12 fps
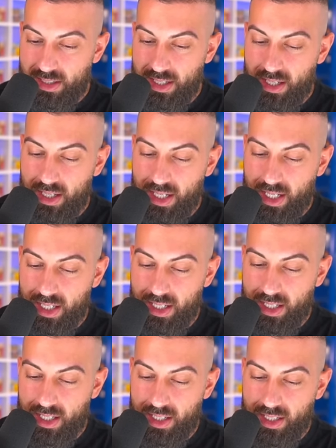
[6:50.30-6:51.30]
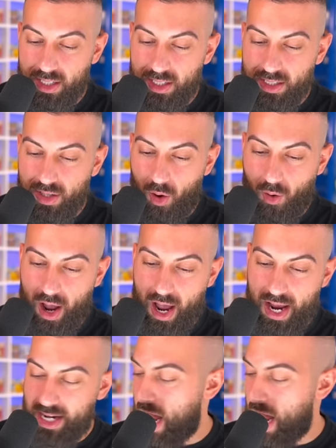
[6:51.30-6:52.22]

And... okay,